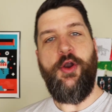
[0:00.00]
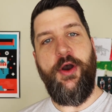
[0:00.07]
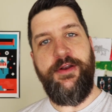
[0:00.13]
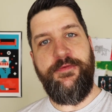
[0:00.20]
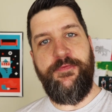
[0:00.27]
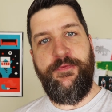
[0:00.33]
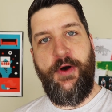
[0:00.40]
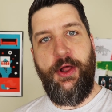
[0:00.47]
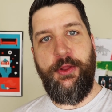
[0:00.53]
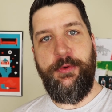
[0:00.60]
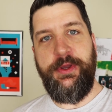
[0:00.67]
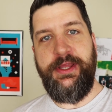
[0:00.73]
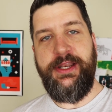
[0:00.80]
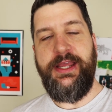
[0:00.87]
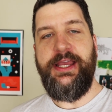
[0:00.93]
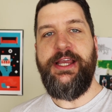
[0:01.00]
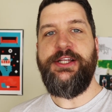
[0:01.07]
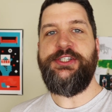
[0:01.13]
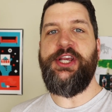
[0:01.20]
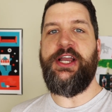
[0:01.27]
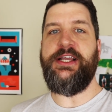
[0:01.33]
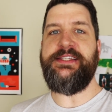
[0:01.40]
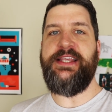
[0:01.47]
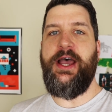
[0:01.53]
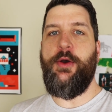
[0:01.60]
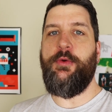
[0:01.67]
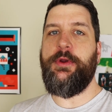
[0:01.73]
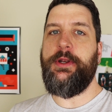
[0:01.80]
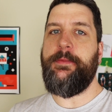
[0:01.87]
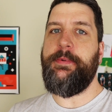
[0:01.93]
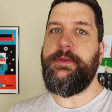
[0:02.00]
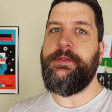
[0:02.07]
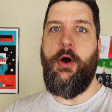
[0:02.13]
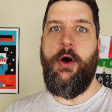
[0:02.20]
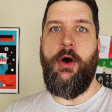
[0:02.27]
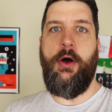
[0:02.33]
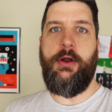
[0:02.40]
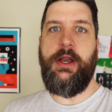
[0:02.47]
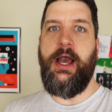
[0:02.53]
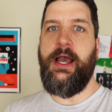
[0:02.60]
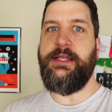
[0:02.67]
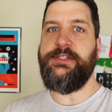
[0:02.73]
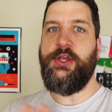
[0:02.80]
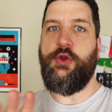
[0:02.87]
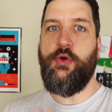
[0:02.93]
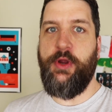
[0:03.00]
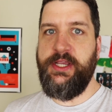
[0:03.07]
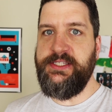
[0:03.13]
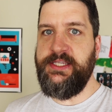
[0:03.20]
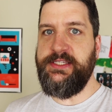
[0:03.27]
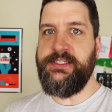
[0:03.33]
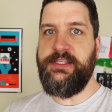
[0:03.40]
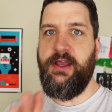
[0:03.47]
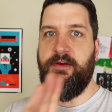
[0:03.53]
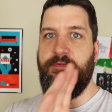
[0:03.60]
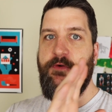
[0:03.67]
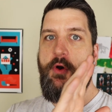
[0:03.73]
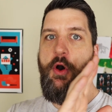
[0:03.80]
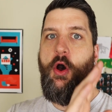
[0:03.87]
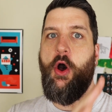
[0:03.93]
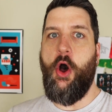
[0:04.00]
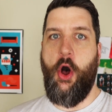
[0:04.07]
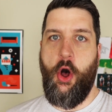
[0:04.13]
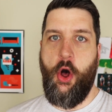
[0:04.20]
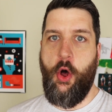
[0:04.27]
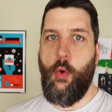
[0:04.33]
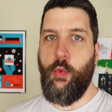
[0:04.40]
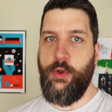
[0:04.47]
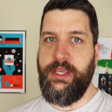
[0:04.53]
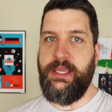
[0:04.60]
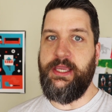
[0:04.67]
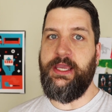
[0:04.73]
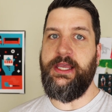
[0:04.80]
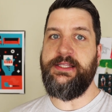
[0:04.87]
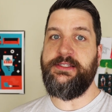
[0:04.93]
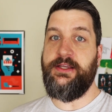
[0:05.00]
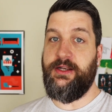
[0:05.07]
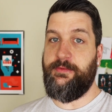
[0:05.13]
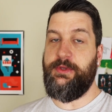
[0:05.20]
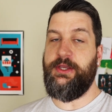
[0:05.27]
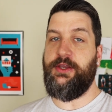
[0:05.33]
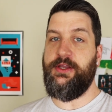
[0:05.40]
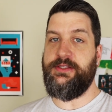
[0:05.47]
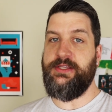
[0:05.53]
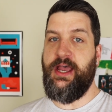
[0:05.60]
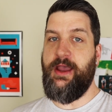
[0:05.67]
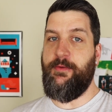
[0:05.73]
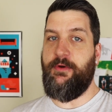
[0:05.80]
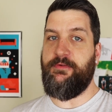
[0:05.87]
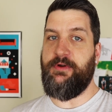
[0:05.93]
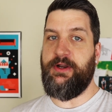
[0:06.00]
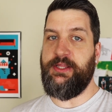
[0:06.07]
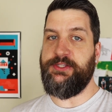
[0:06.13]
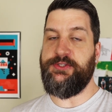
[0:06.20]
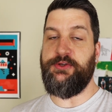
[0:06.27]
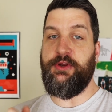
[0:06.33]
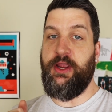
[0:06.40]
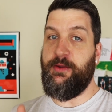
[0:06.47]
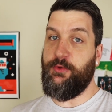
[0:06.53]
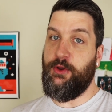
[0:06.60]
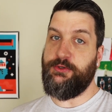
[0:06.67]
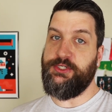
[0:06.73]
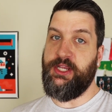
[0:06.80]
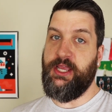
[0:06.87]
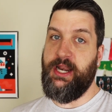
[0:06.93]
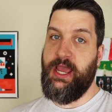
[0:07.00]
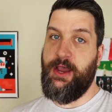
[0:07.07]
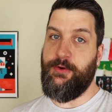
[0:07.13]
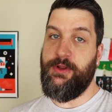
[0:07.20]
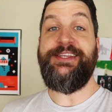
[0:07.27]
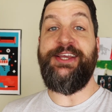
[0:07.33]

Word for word: Go ahead and follow it. Check us out. We're gonna put all kinds of crazy stuff all week. It's gonna be a good time over on Instagram. Go check it out.